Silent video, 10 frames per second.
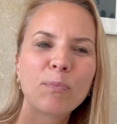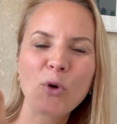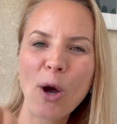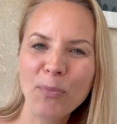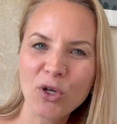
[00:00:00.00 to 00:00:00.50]

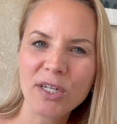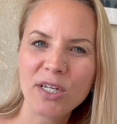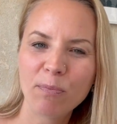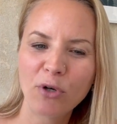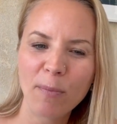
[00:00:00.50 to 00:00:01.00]

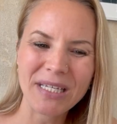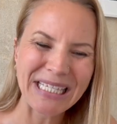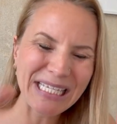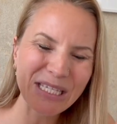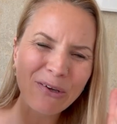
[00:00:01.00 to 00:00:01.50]
community promise
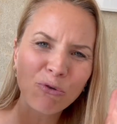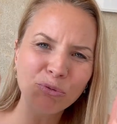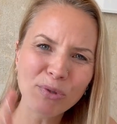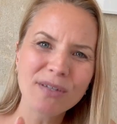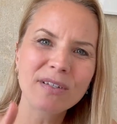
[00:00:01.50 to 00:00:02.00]
is
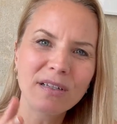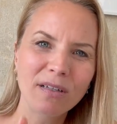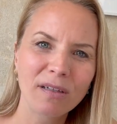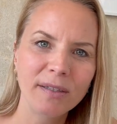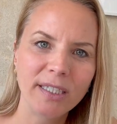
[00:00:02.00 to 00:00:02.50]
crystal
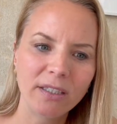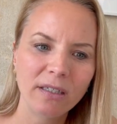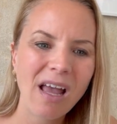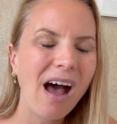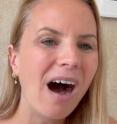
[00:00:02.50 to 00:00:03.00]
clear,
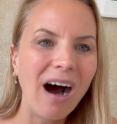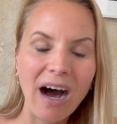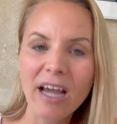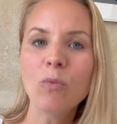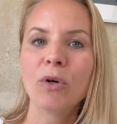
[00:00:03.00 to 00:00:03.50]

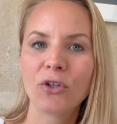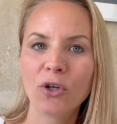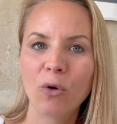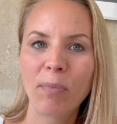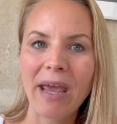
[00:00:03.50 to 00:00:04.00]
I would
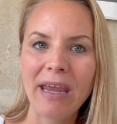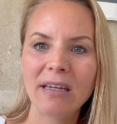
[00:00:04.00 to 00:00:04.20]
go paid.